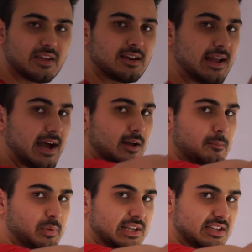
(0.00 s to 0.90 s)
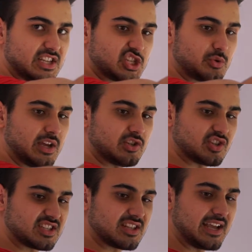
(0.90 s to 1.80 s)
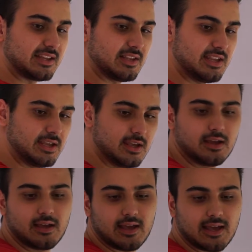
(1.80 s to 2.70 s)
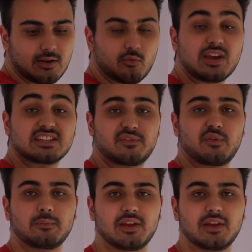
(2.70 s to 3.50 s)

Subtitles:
not completely straight, just slightly, and raise it from